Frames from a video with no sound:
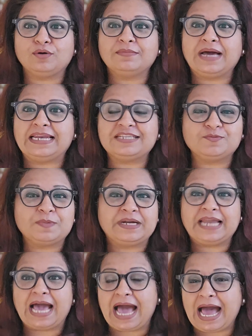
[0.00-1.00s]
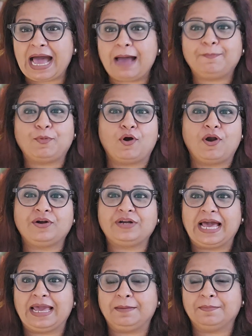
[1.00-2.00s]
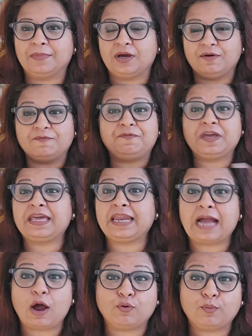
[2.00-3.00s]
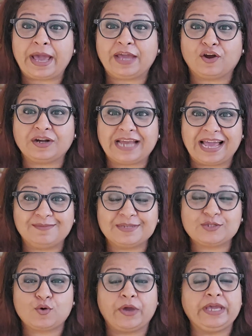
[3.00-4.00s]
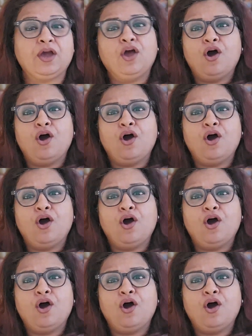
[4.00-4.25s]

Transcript: management app, or time figuring out where your time is going,